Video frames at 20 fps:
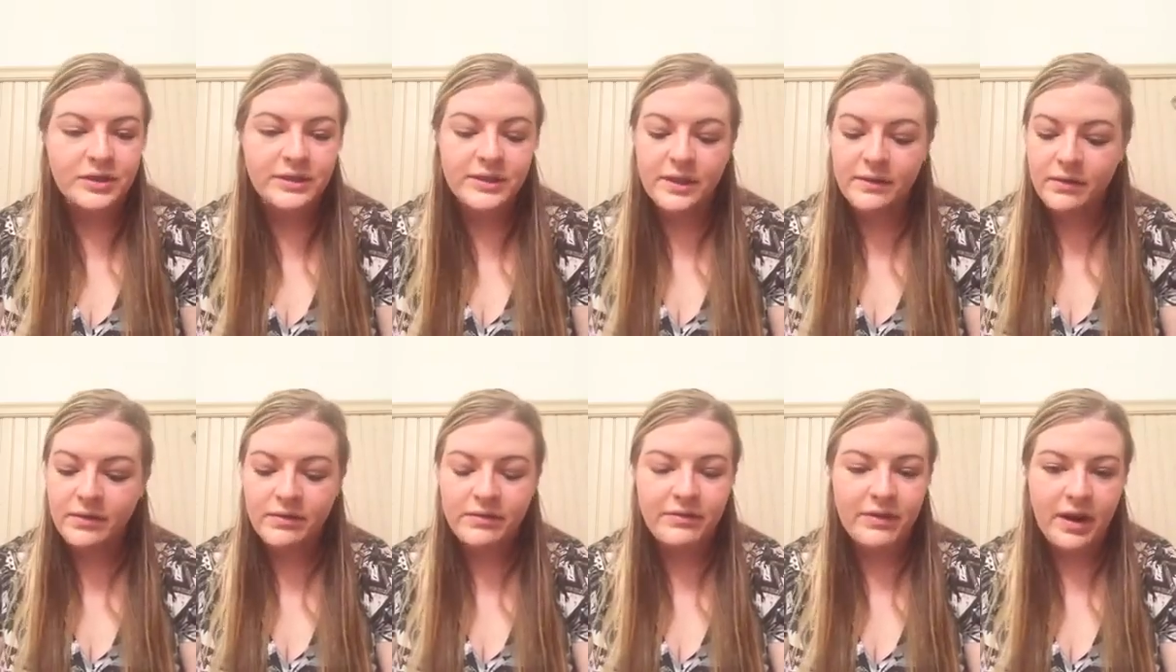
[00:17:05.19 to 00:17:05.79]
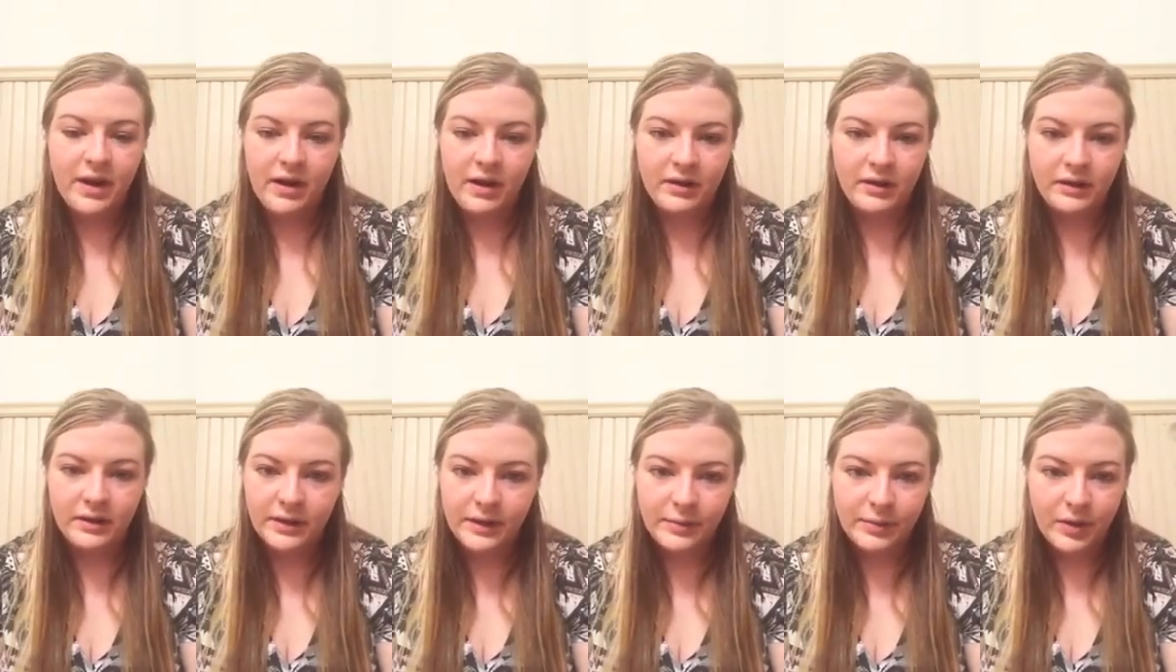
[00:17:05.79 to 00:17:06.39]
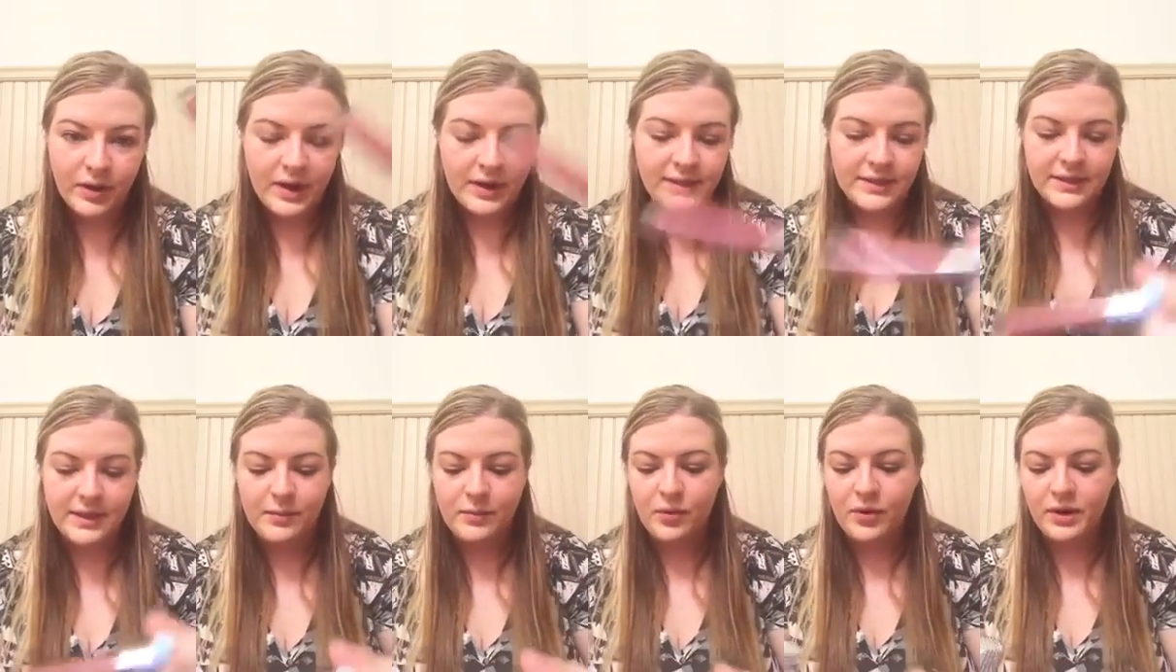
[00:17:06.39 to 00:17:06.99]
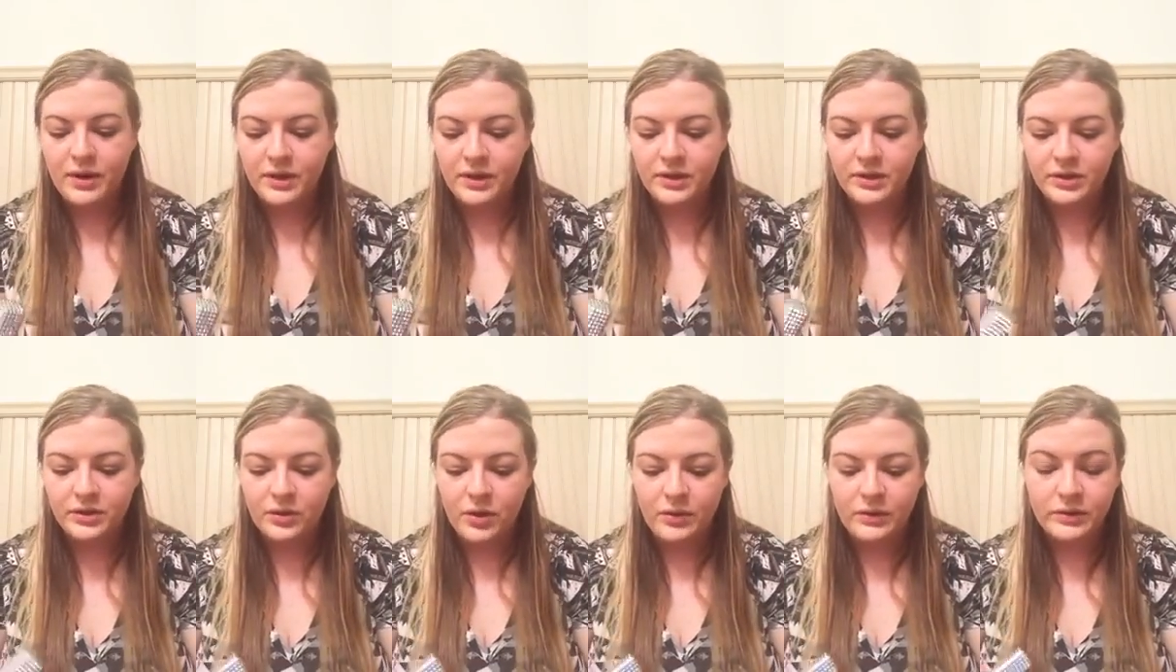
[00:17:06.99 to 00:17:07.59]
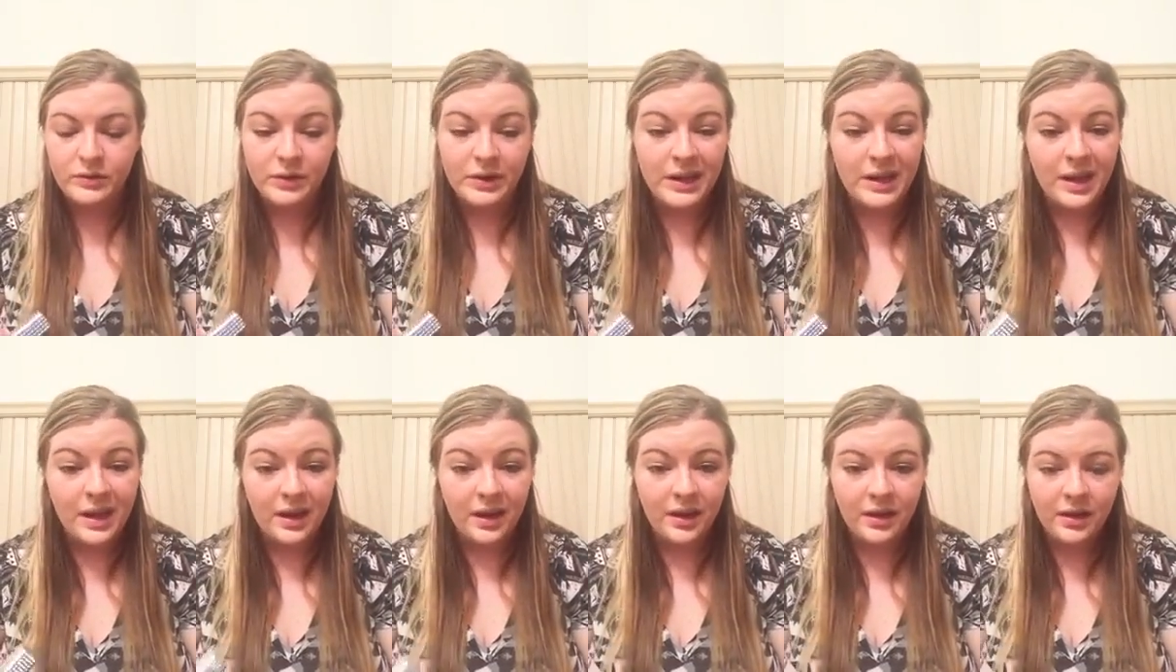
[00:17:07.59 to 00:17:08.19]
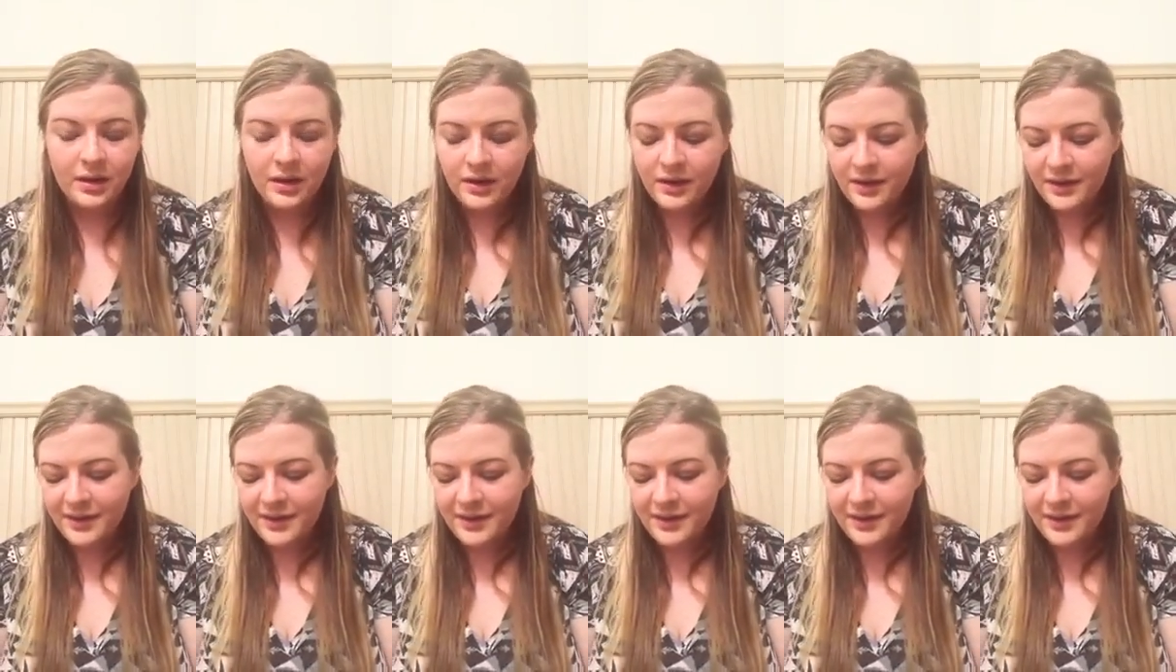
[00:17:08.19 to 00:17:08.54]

is never fair on a lip gloss standpoint because you always want to eat it.